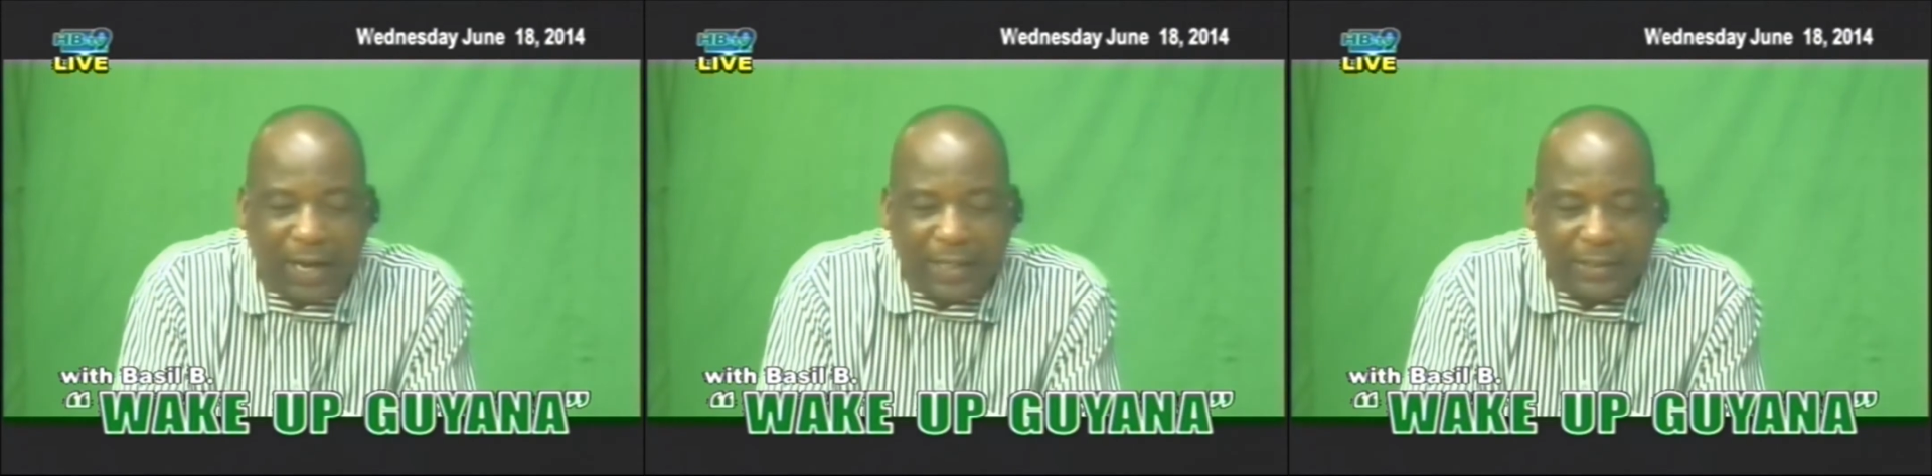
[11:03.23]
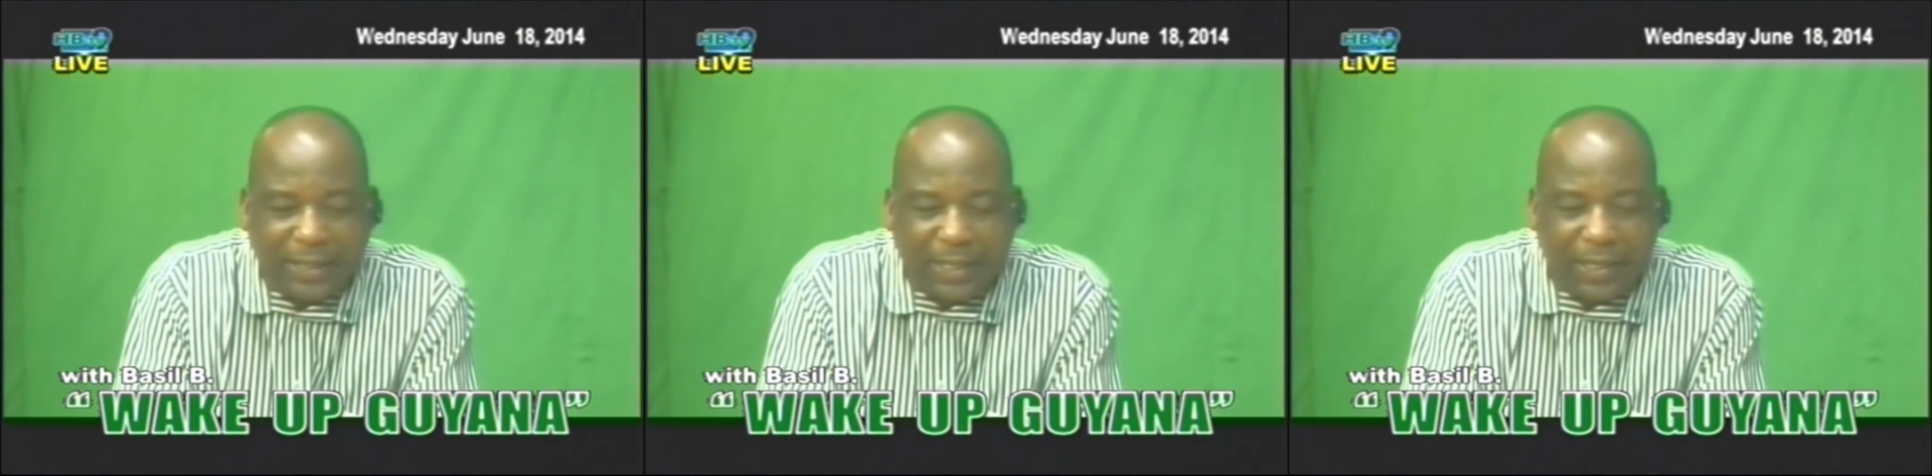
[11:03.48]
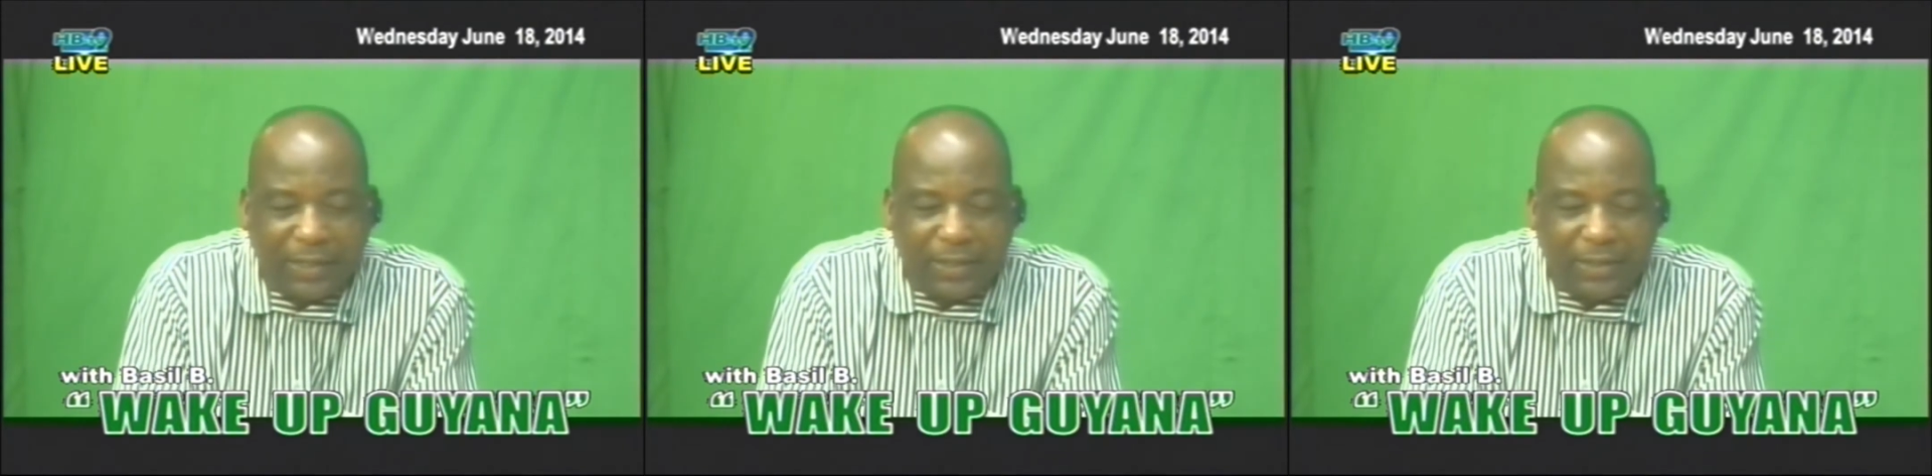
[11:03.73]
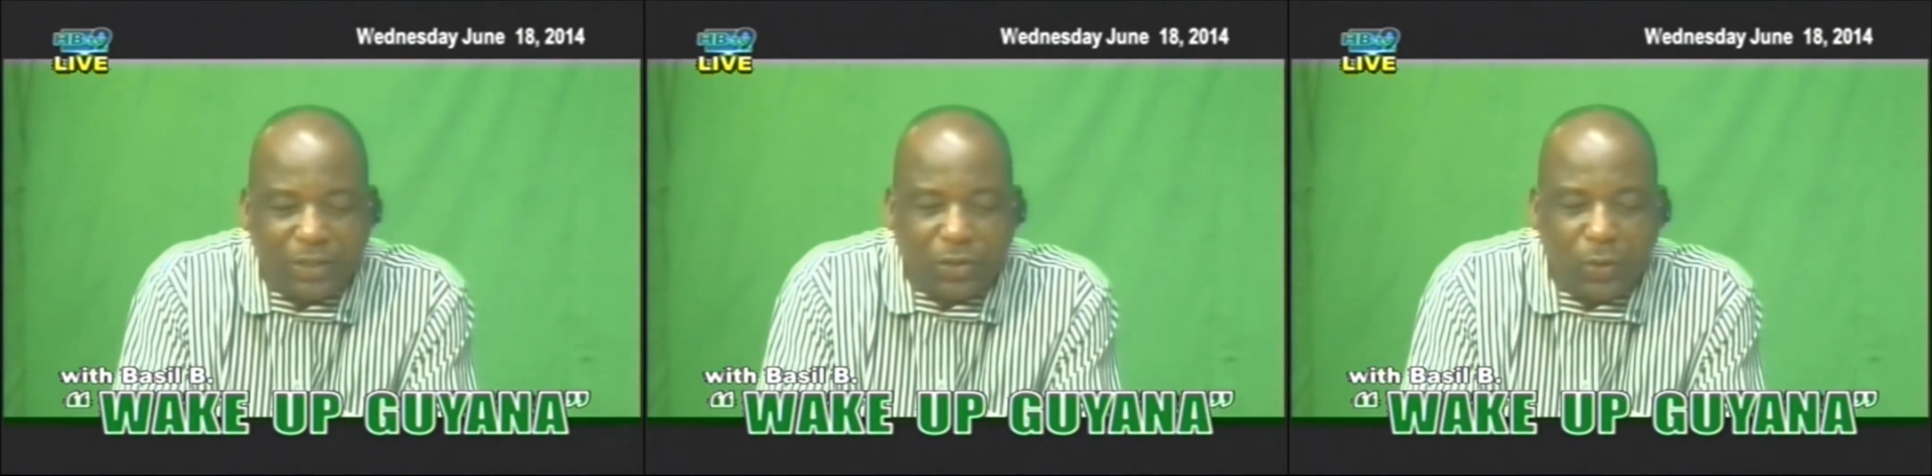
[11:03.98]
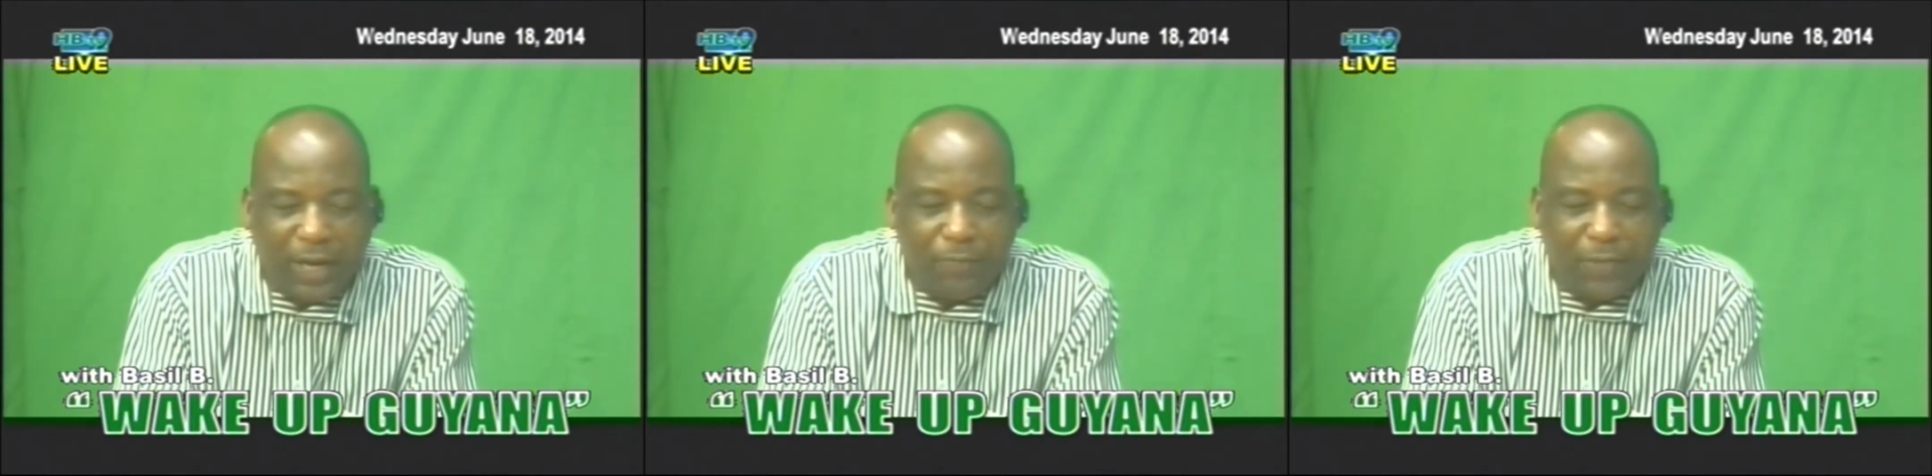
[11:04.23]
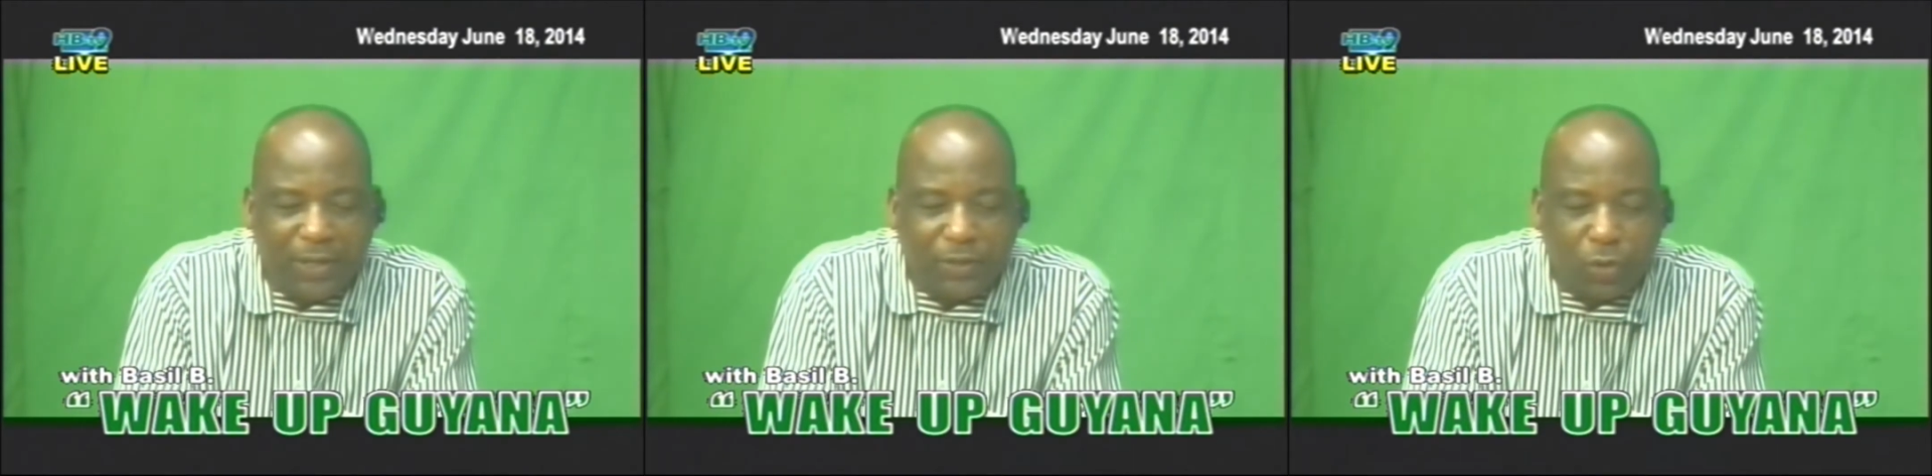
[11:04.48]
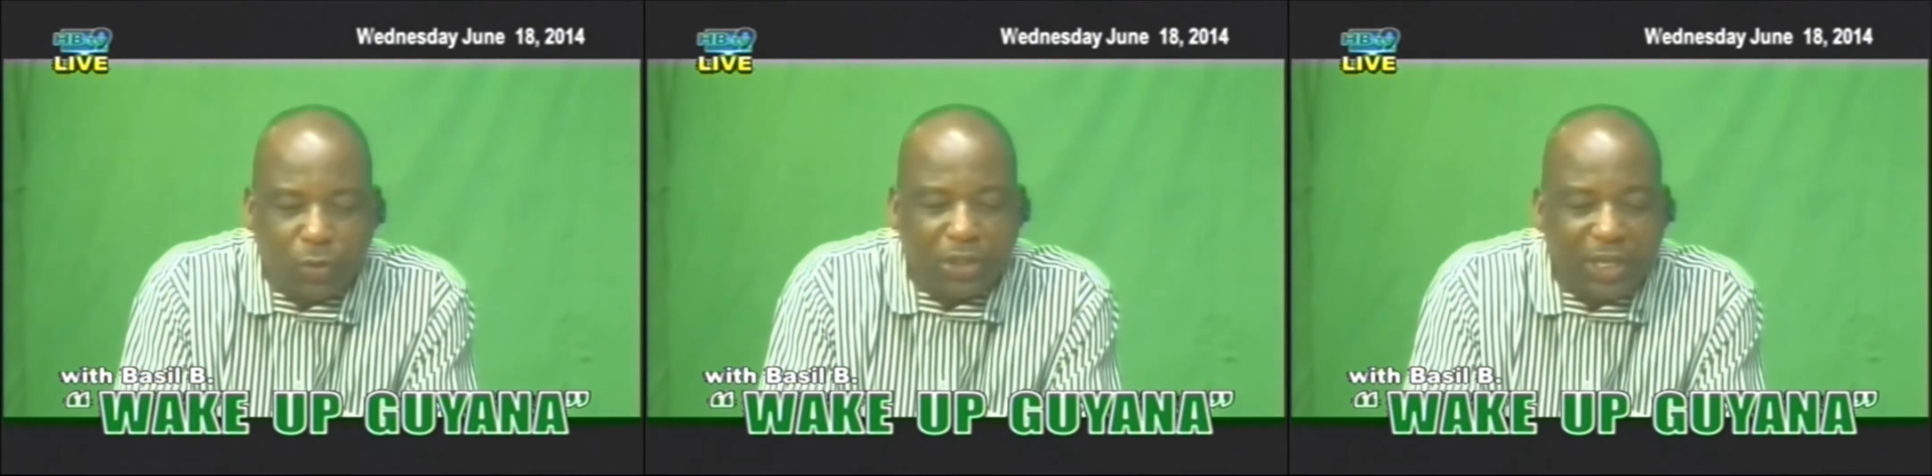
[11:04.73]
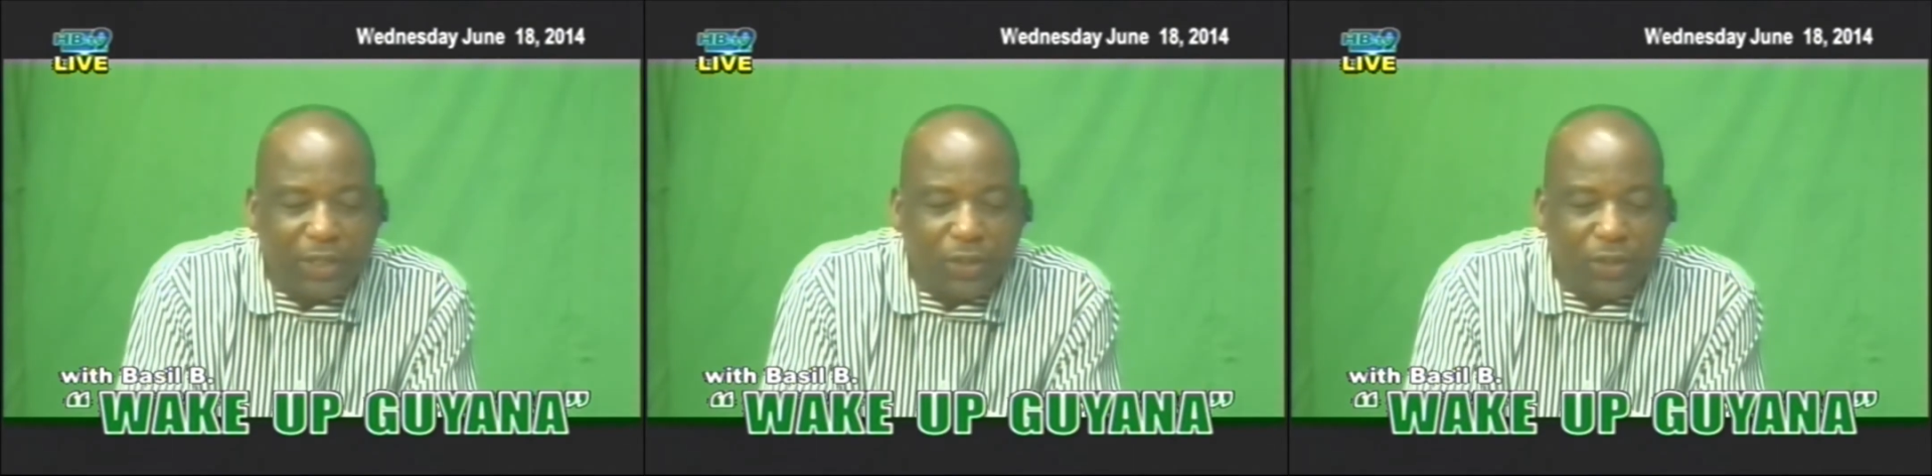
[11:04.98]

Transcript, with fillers: it's somebody from the diaspora